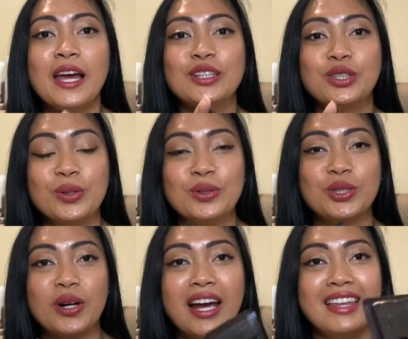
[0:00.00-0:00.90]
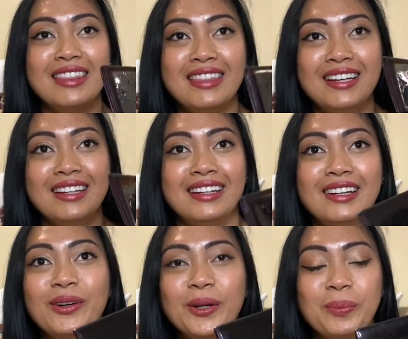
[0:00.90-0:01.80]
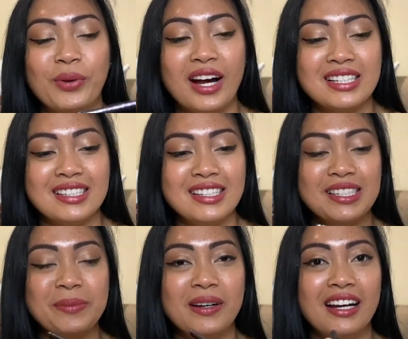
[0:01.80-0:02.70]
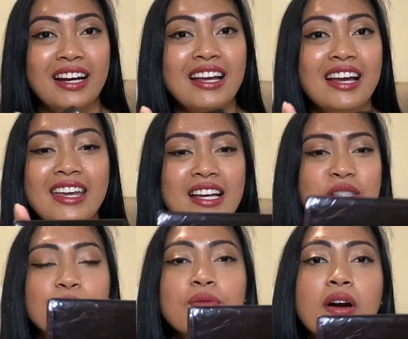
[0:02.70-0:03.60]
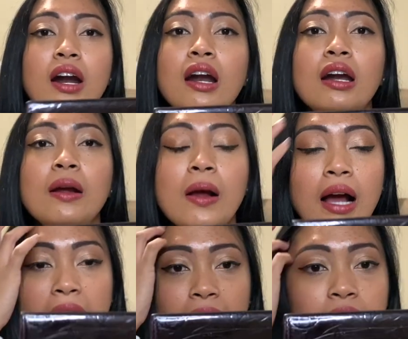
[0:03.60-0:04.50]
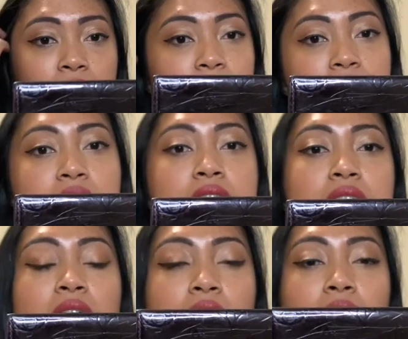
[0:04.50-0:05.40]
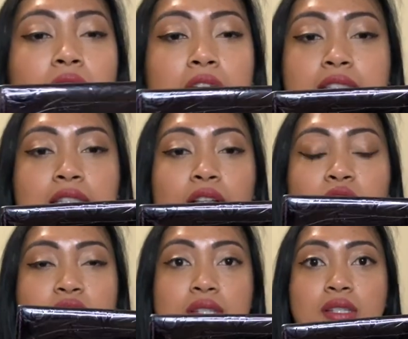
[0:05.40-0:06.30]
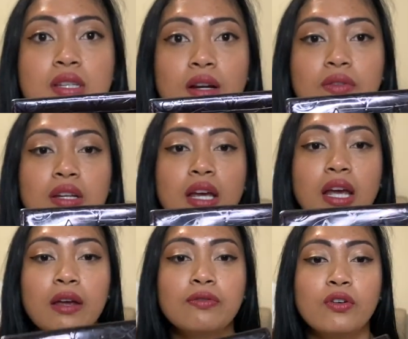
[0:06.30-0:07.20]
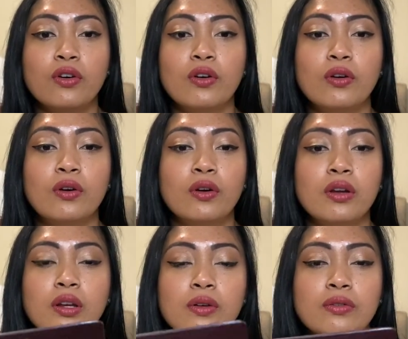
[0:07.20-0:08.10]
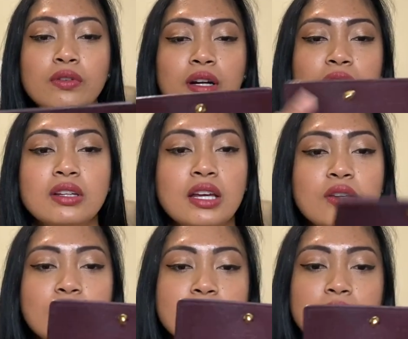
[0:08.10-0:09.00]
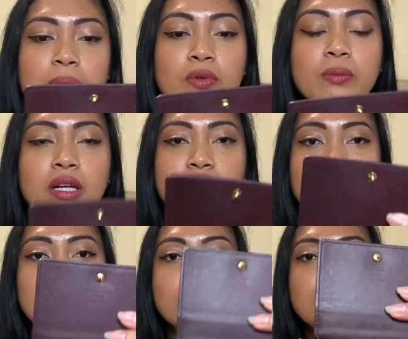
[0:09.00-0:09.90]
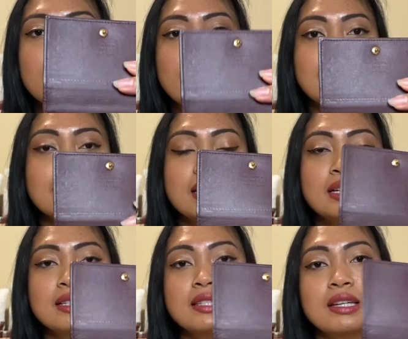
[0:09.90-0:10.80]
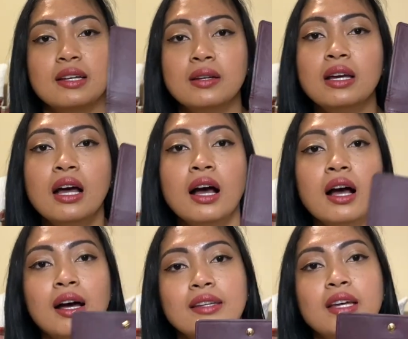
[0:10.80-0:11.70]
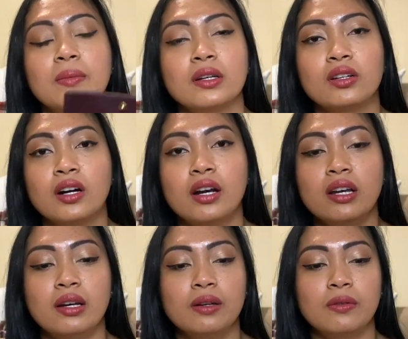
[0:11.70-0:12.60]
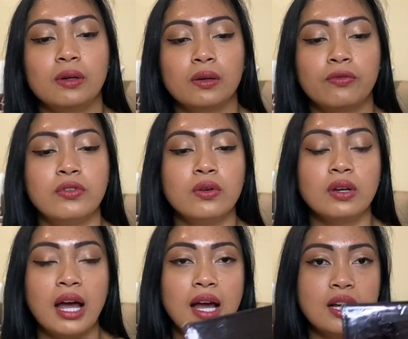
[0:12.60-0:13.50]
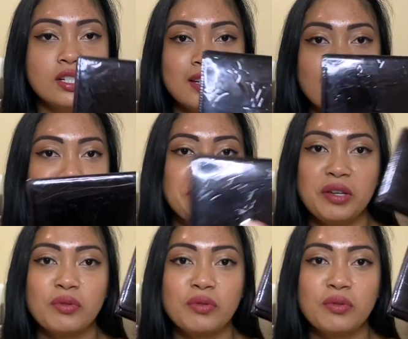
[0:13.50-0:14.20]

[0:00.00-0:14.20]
to try the whole process. But yeah, so far I love this. I still use this every day for, you know, for everyday use. I put my driver's license and a debit card and a few cash, and it